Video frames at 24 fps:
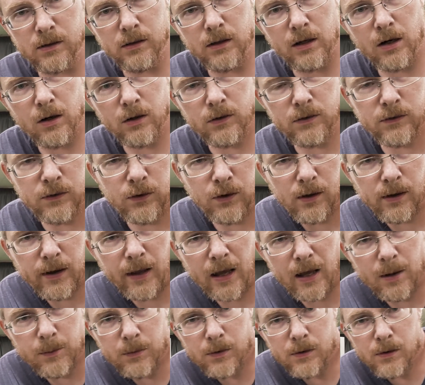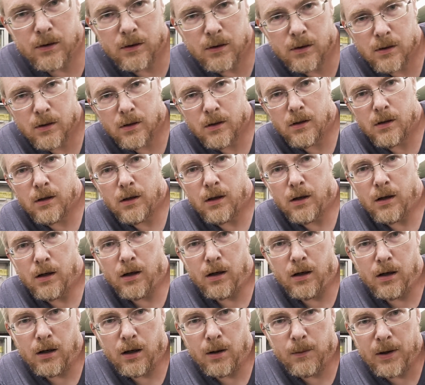here to the lab.
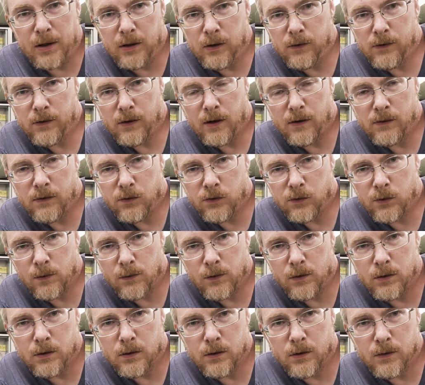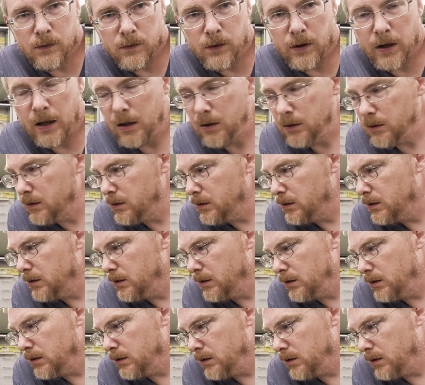I might use it as a server for now.
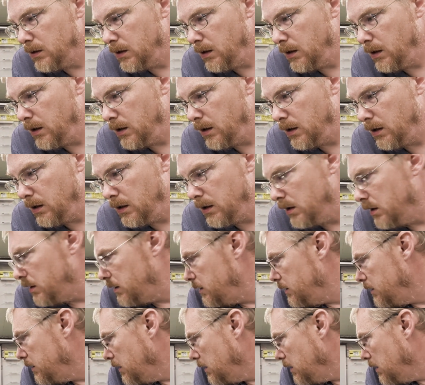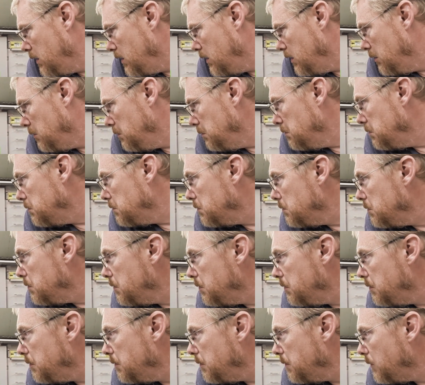And
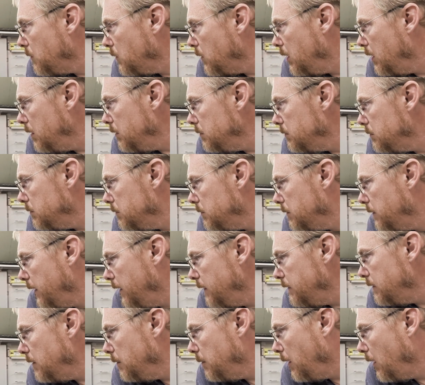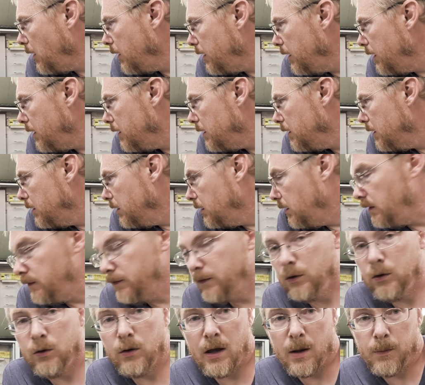well, that's about it.
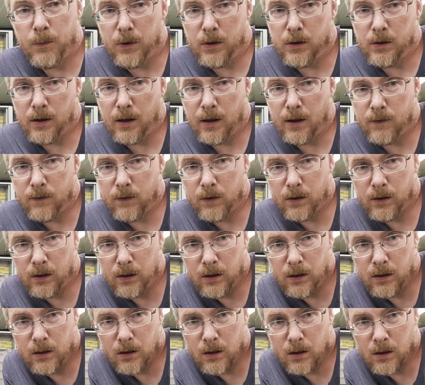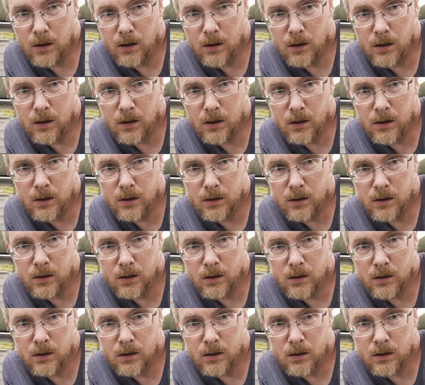If you happen to have a lead on